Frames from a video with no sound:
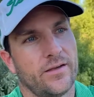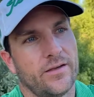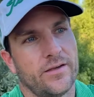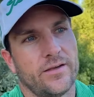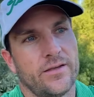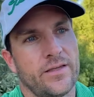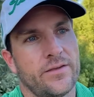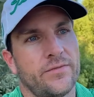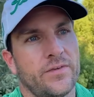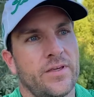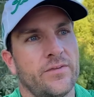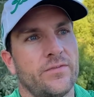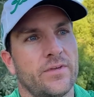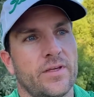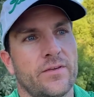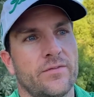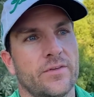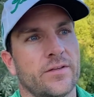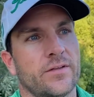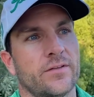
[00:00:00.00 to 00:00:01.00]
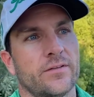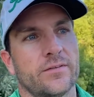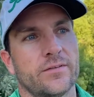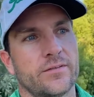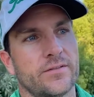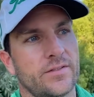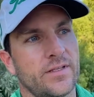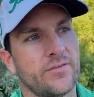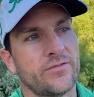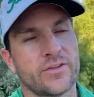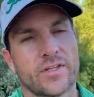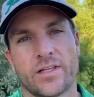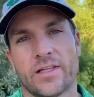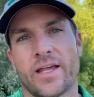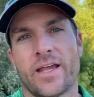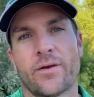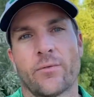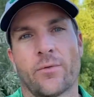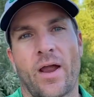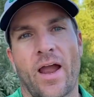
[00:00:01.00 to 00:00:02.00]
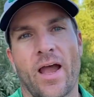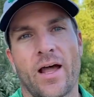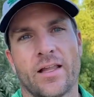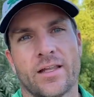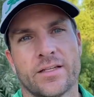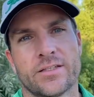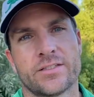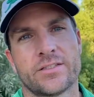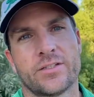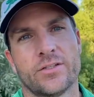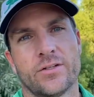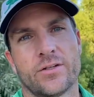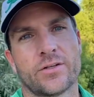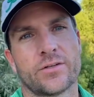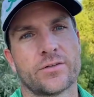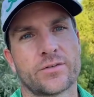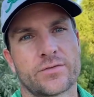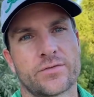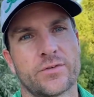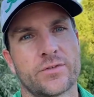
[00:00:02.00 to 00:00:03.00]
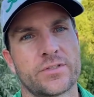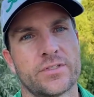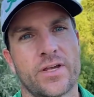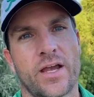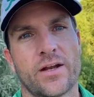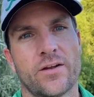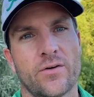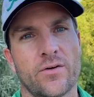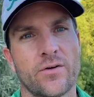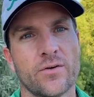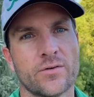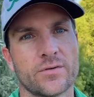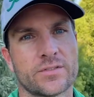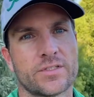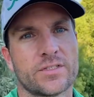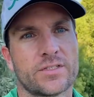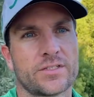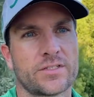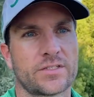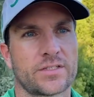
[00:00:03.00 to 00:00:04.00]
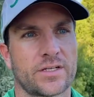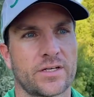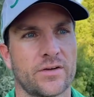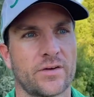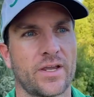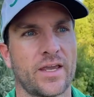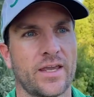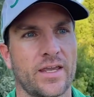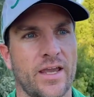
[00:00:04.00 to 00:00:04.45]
even the late rallies, you look at those first nine holes, it's just like, okay,